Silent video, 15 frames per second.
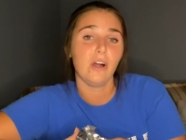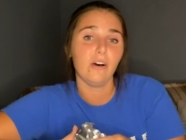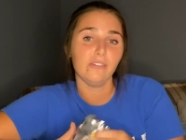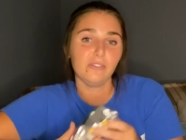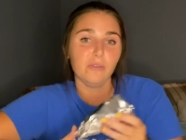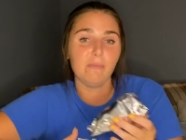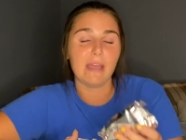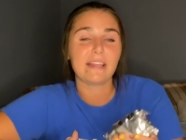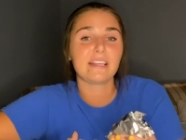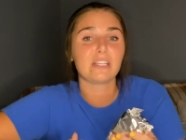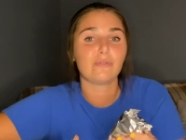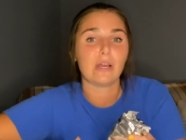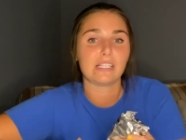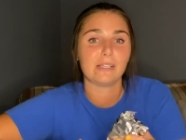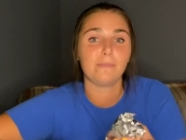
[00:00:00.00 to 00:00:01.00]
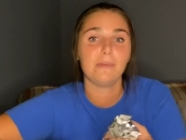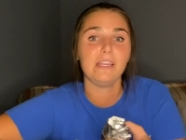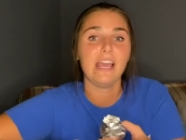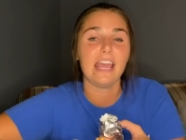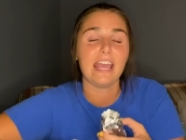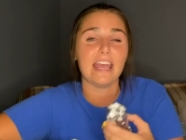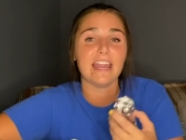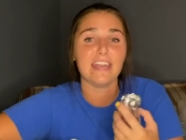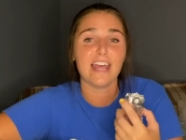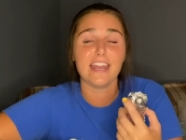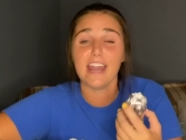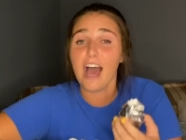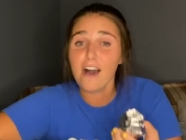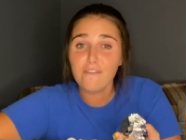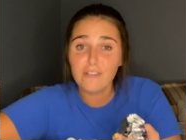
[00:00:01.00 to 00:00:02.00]
also make this recipe in
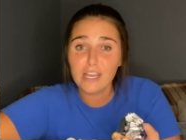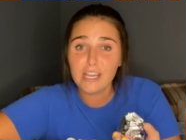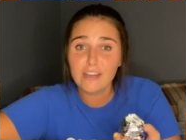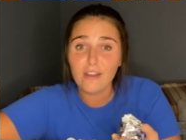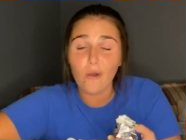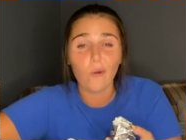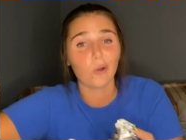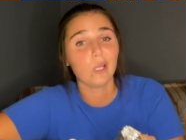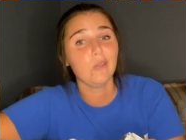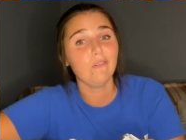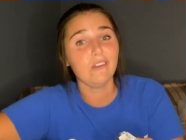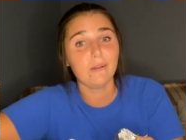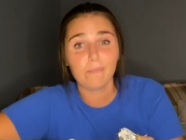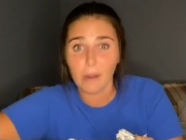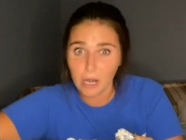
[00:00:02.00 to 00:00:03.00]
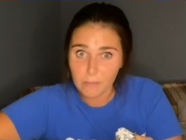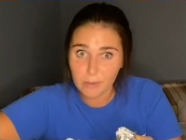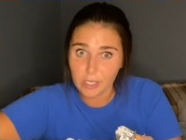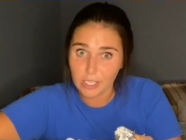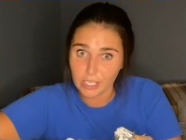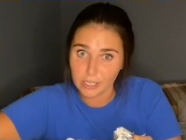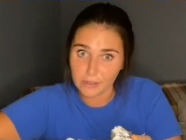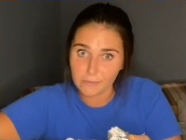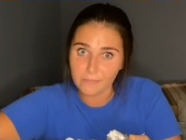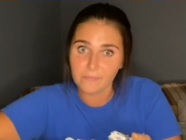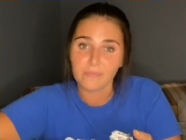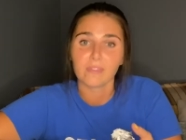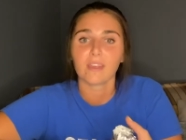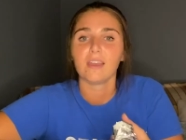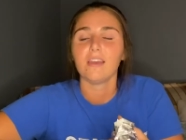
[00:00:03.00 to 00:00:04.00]
an oven or even a barbecue.
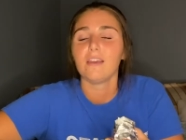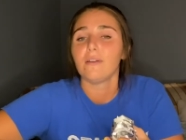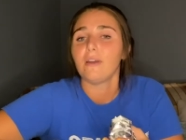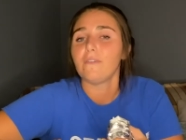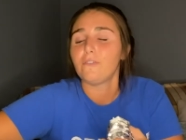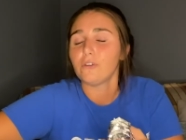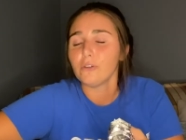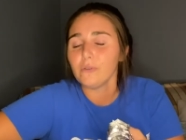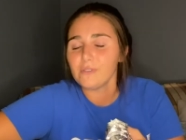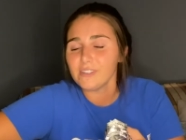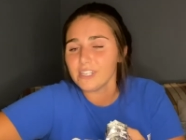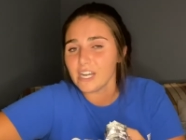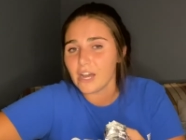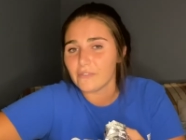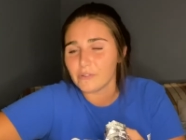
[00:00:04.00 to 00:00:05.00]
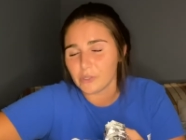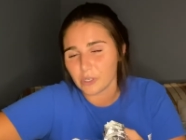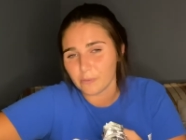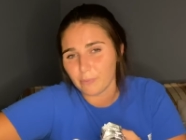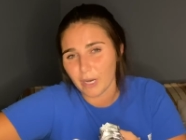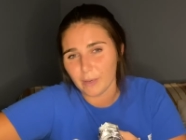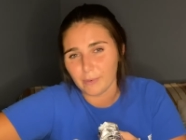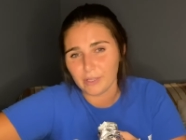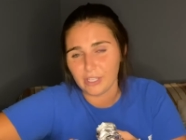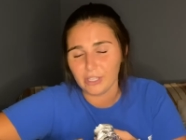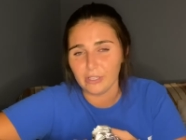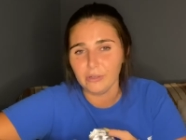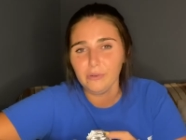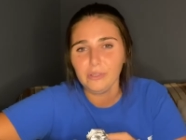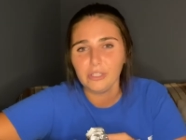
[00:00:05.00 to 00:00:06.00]
If you're using an oven or
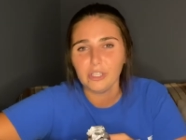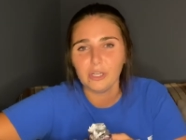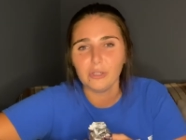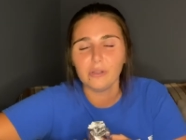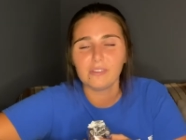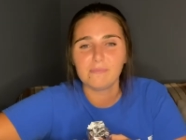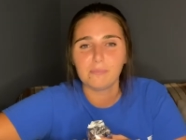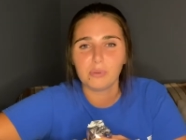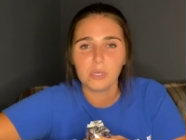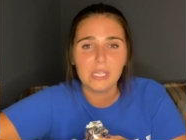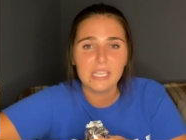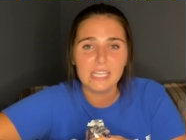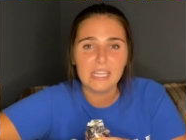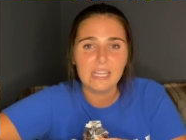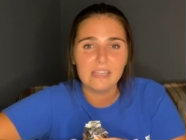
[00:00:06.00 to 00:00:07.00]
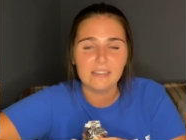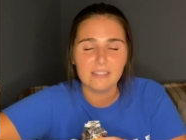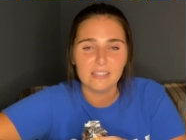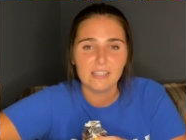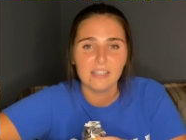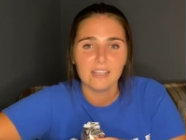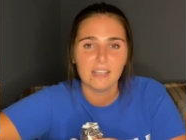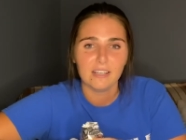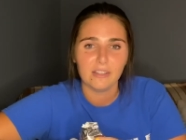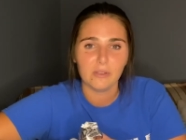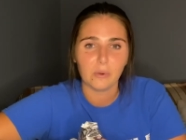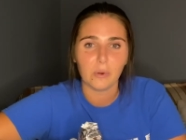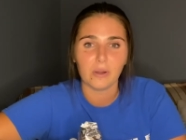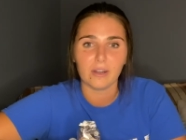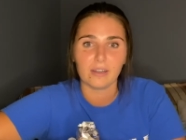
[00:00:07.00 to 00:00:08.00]
barbecue, you'll preheat
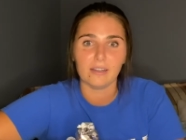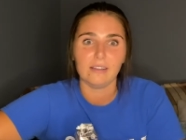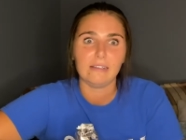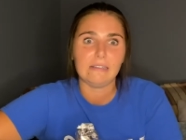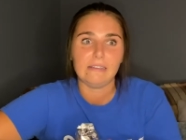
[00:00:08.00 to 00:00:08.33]
your